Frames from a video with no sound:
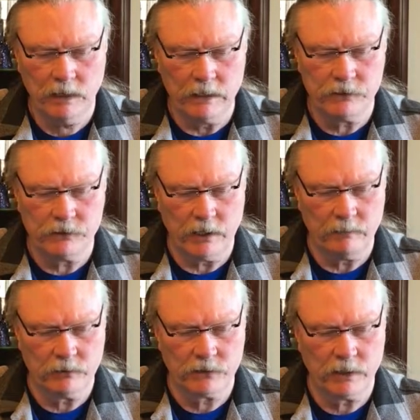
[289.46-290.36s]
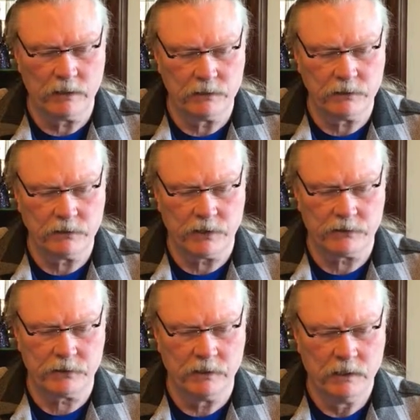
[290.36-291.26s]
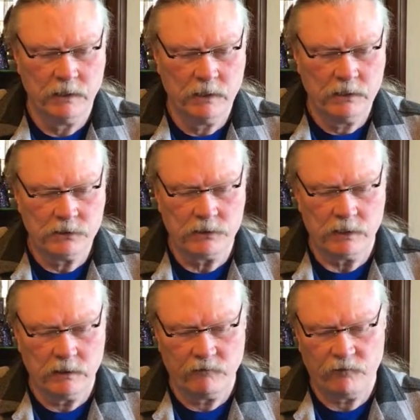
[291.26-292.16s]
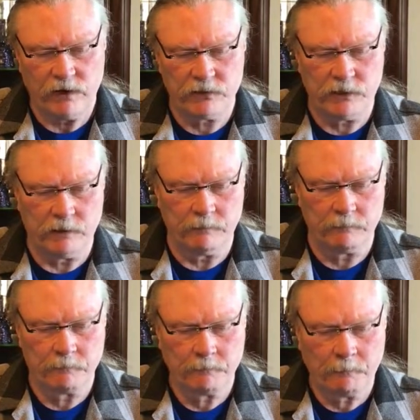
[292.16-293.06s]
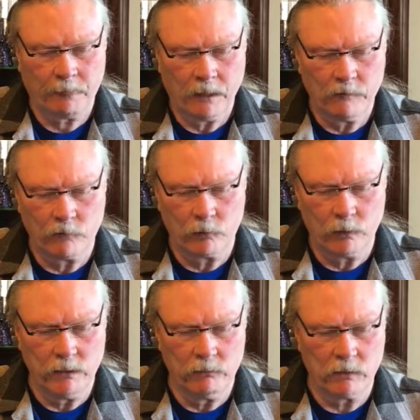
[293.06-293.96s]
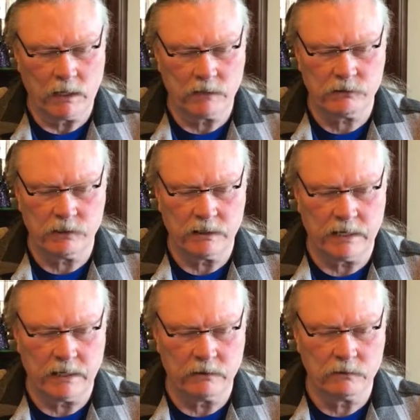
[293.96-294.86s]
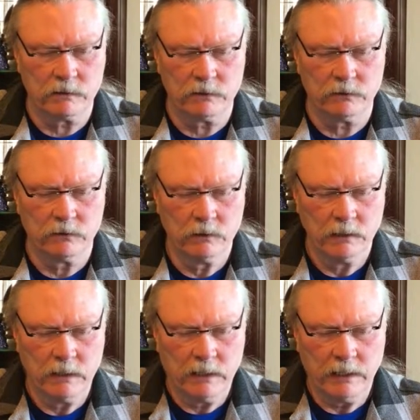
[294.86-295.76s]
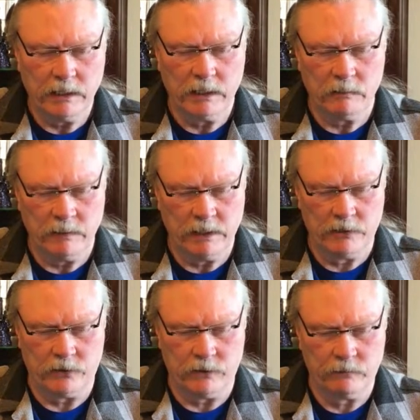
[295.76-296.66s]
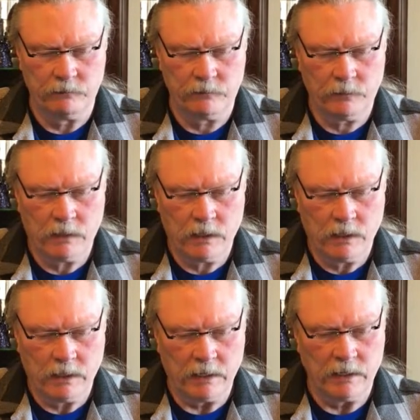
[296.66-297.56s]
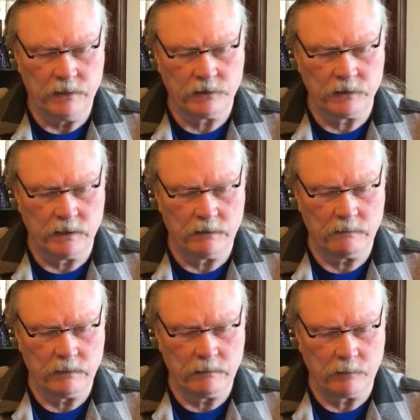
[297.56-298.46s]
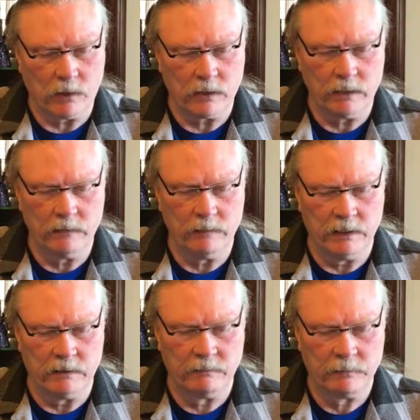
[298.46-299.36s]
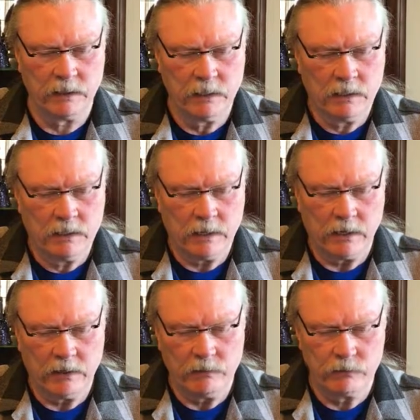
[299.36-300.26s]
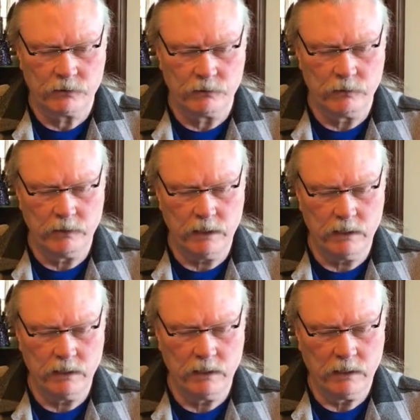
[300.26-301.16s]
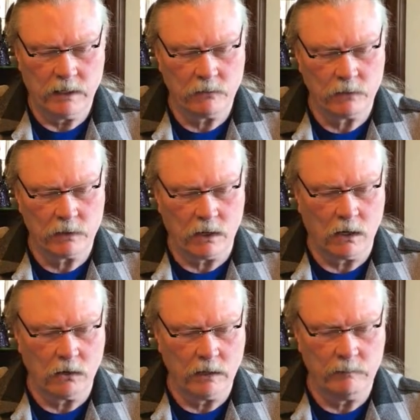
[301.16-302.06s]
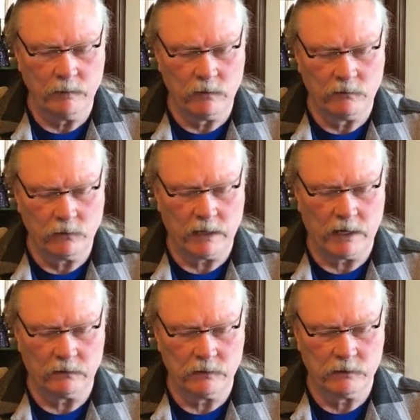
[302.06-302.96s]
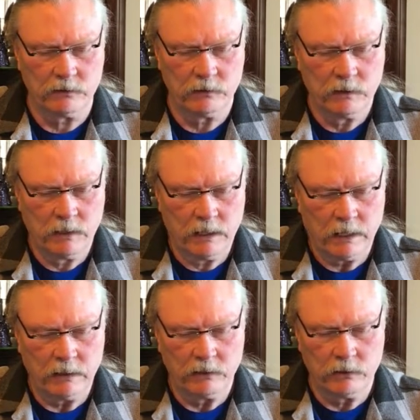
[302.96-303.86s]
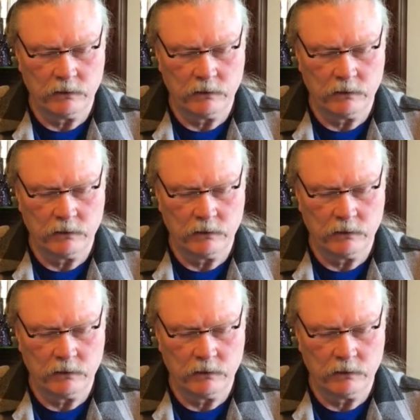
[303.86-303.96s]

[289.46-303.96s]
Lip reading: And Samuel said unto Jesse, "Send and fetch him, for we will not sit down till he come hither." And he sent and brought him in. Now he was ruddy, and withal a beautiful countenance, and